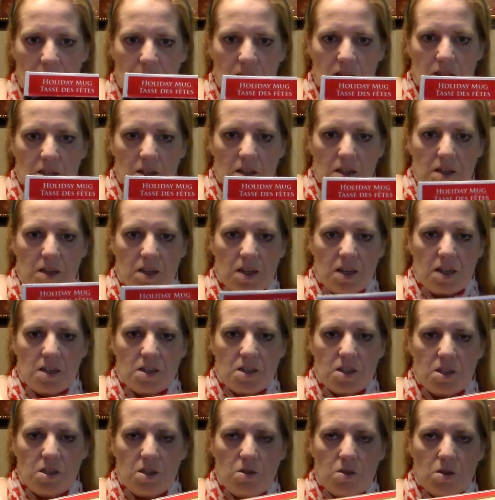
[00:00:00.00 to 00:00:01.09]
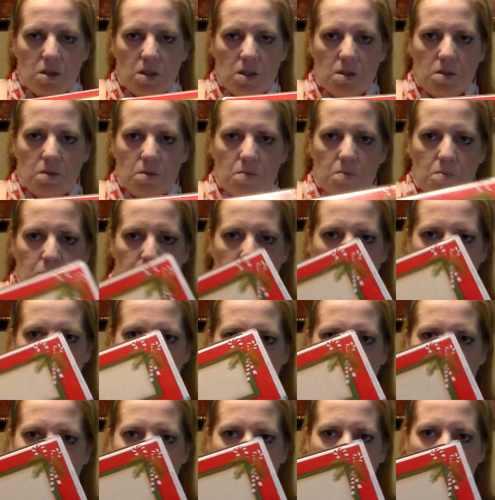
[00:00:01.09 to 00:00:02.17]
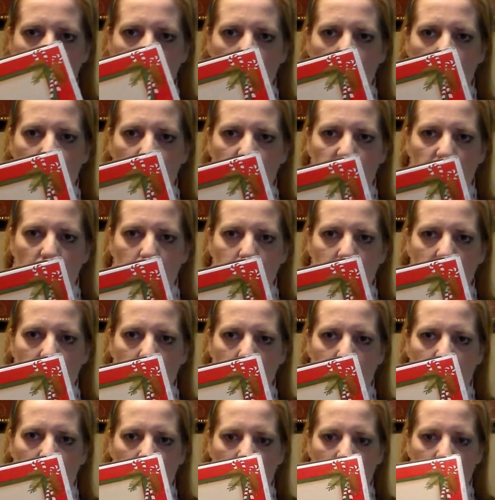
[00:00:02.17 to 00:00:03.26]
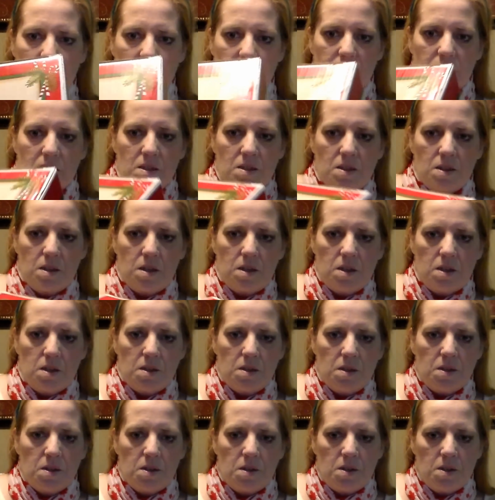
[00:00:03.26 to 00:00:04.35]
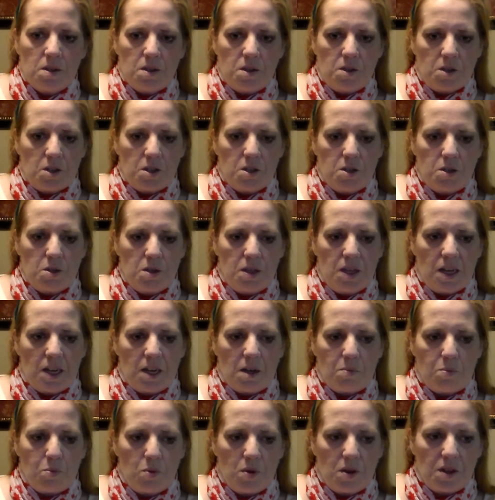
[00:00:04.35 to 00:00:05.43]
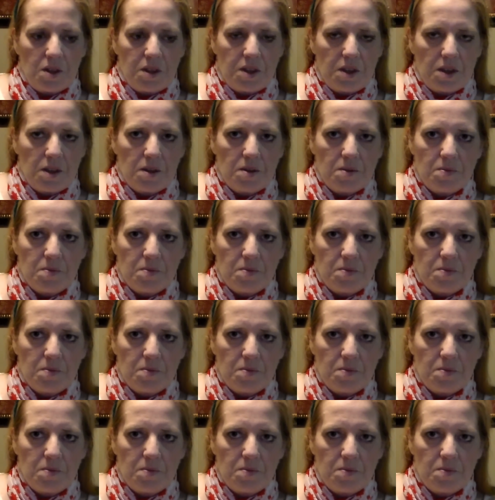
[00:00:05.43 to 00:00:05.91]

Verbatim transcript: it's nice, and you can cut to and from on the box. You can do that up with.